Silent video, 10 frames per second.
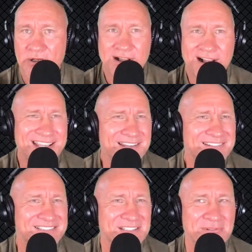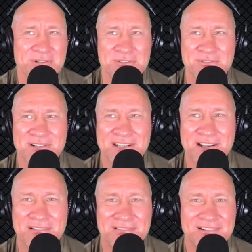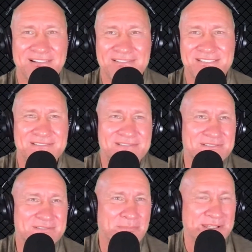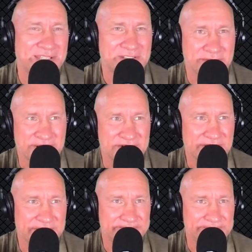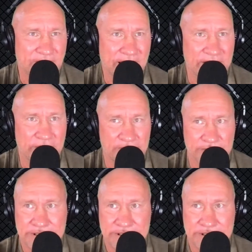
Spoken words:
I kind of, when the summer goes around now, I just don't pay attention much to the hockey news